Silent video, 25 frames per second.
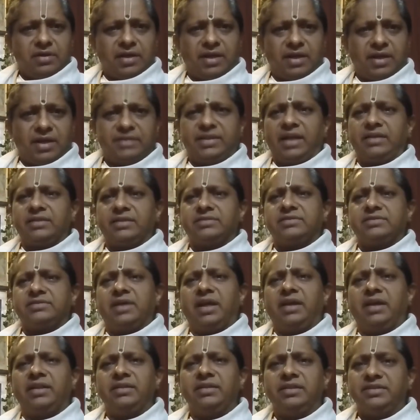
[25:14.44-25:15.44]
And that is
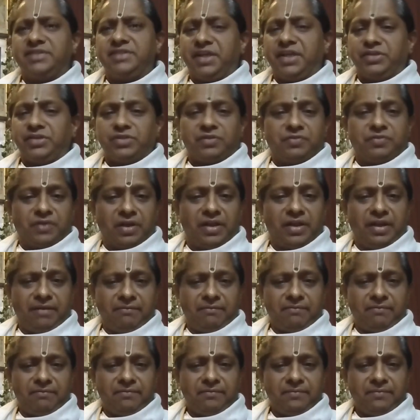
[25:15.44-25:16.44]
that in this age of Kali,
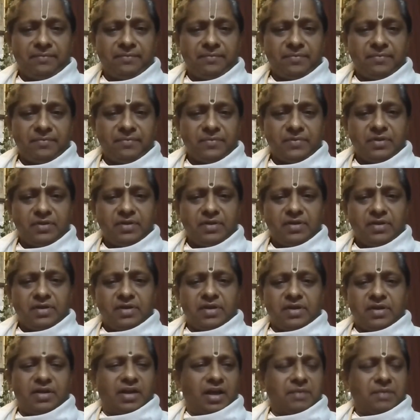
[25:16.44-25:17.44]

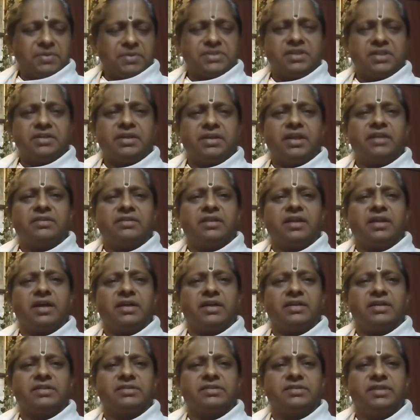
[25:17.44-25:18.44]
Nama
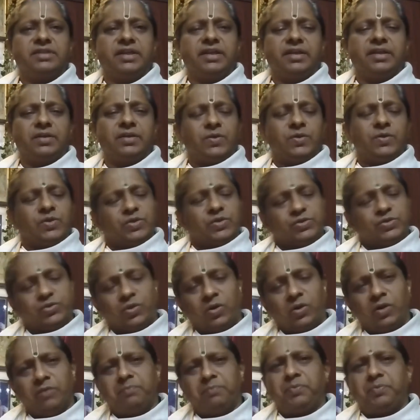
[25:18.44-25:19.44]
Sankirtana is the
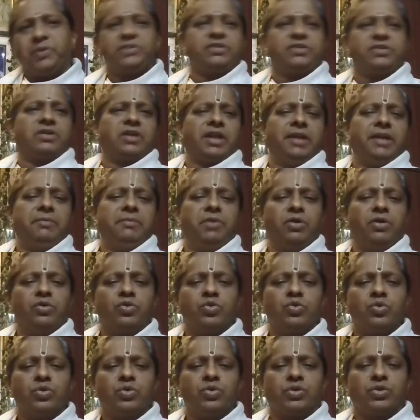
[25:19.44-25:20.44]
sole prescribed
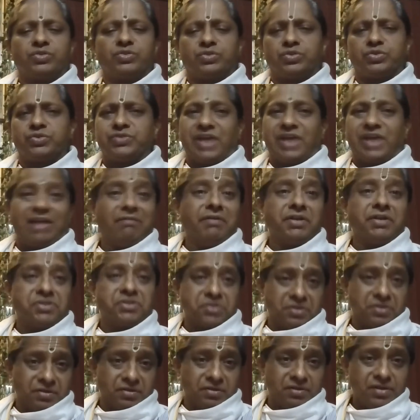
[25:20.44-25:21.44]
route to
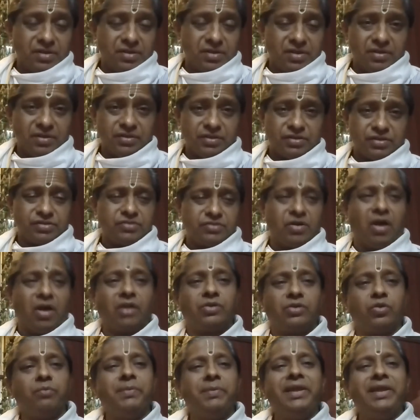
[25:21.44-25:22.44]
salvation. This is
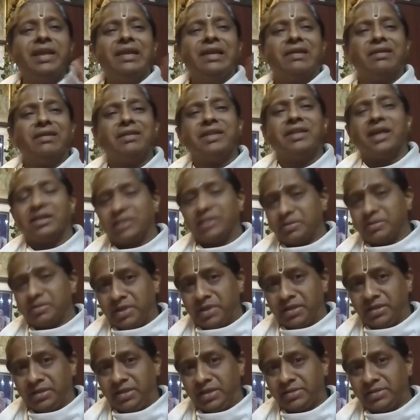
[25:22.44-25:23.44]
not to belittle the other
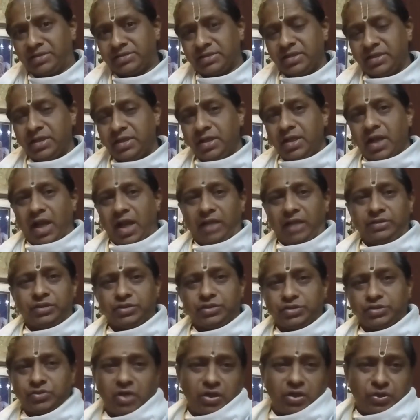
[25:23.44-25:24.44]
margas, and
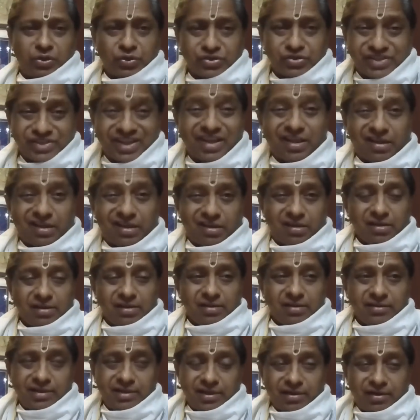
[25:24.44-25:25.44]
this is not to say
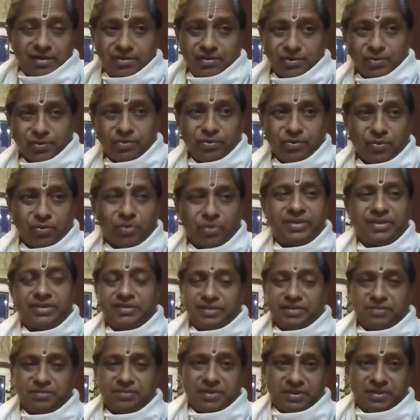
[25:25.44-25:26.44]
then don't go to the
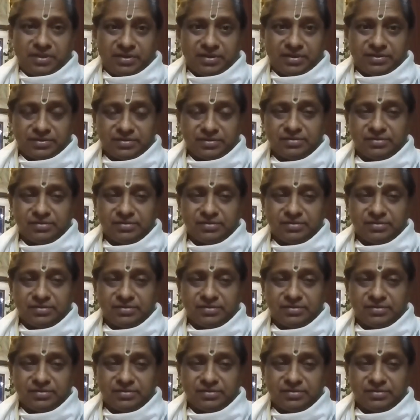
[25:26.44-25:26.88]
other margas.